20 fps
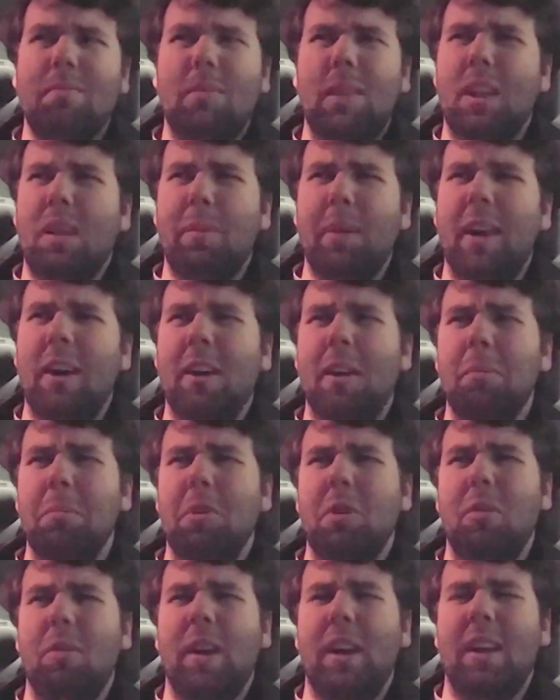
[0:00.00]
it'll be out on
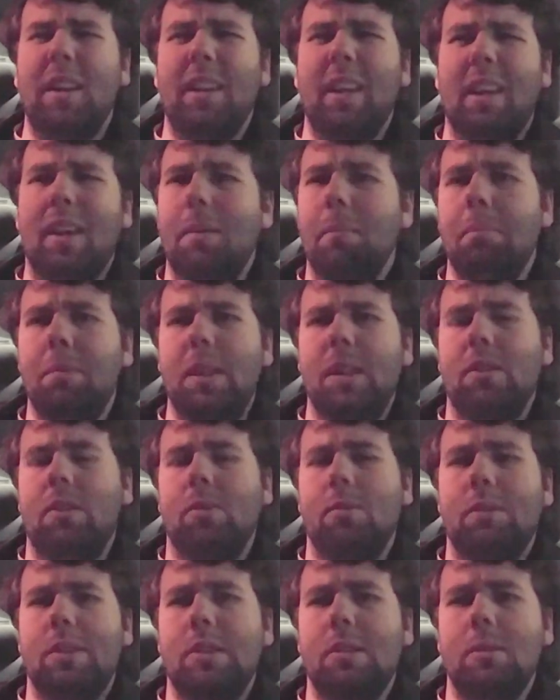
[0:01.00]
Blu-ray in like a
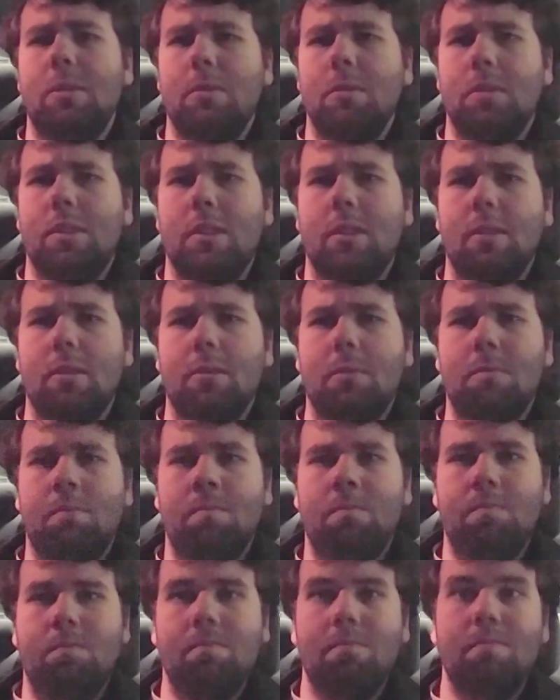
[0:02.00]
month or two, so
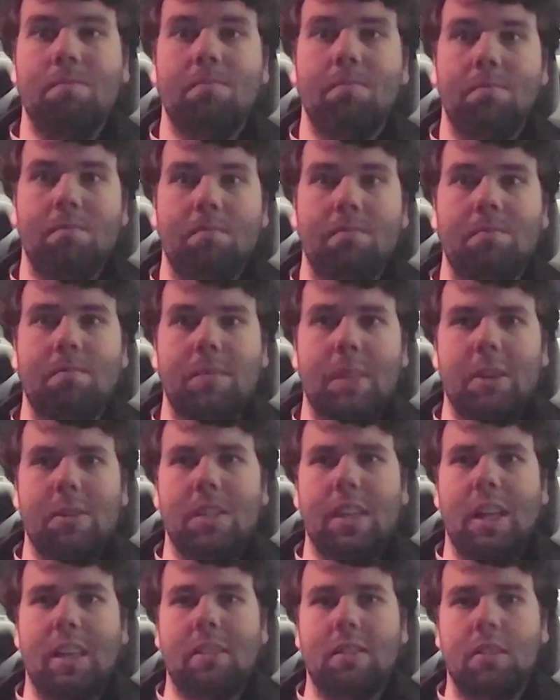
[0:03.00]

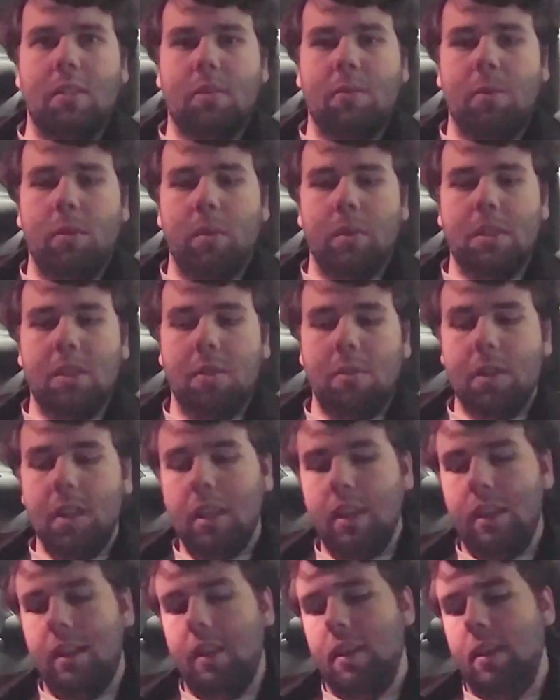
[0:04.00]
there's that to look forward to.
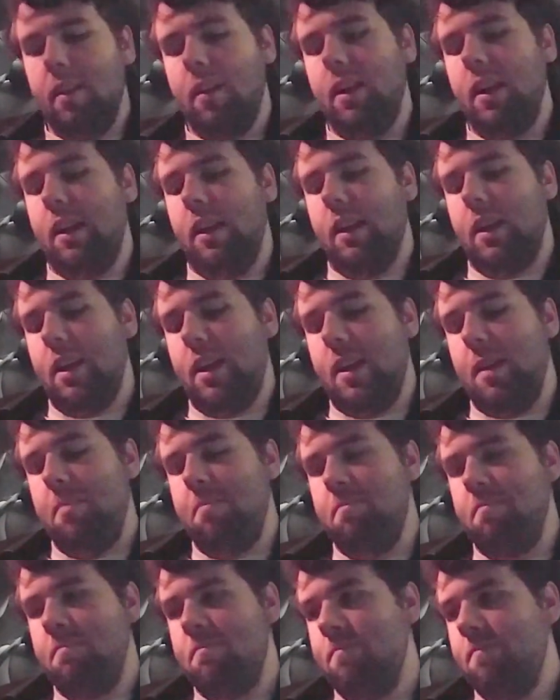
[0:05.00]
All right.
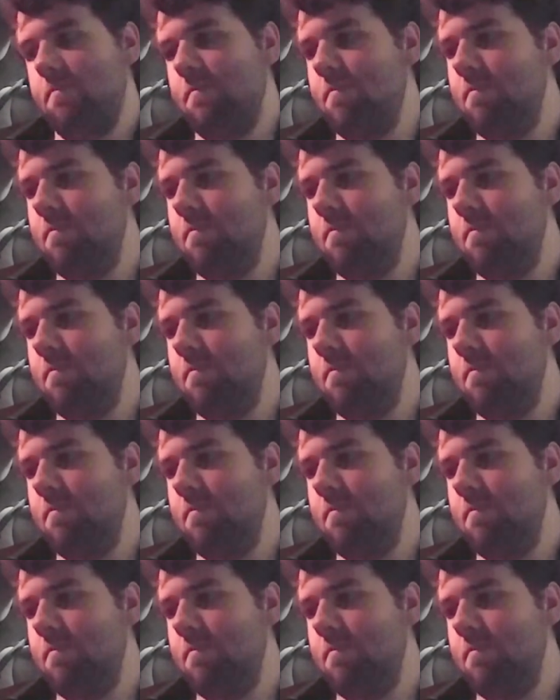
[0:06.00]
Um.